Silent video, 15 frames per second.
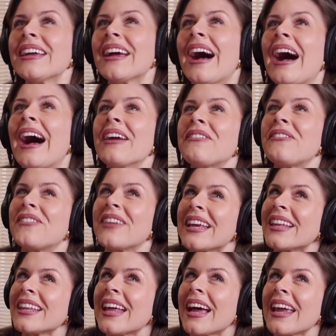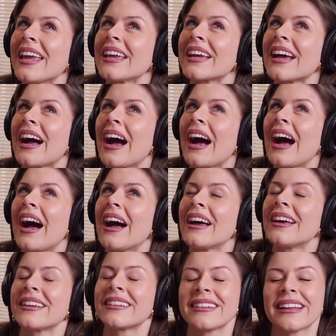I feel like,
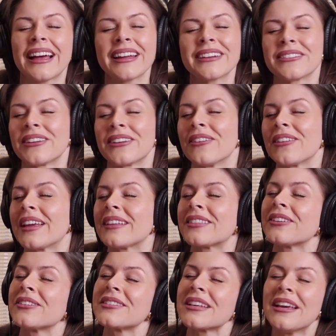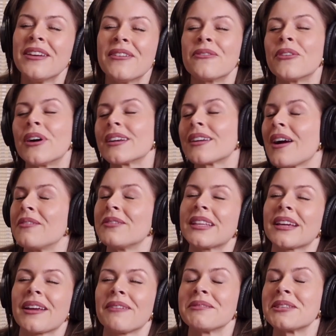I don't know. Like, there's one comment
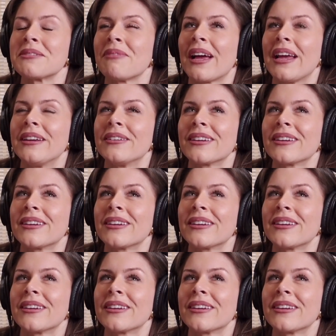that comes to mind,